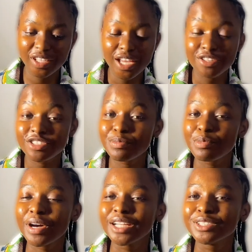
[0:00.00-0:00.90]
Today
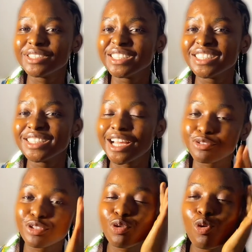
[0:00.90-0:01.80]
people are doing, they're
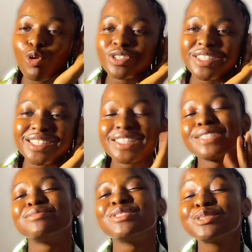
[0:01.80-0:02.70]
doing cold
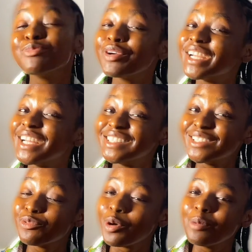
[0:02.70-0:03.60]
steam. Tomorrow they're
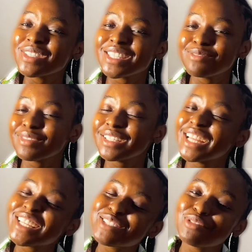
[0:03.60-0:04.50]
doing warm steam.
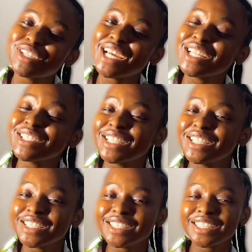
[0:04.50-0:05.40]
Next tomorrow they're
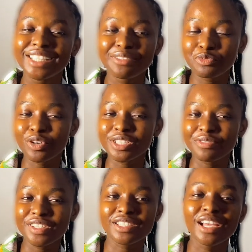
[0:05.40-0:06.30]
doing what
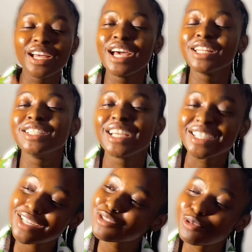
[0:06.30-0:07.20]
facial. The next
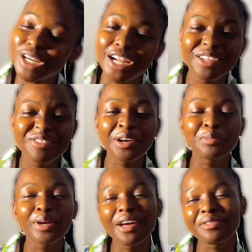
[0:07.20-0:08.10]
tomorrow they're doing
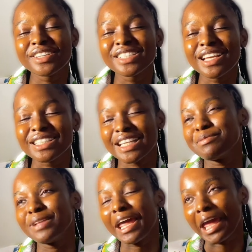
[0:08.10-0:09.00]
vampire facials.
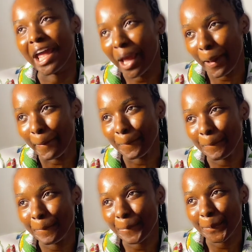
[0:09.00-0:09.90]
I'm
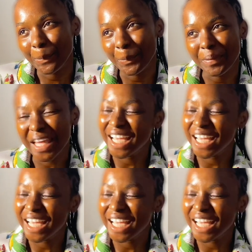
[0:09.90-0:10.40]
like,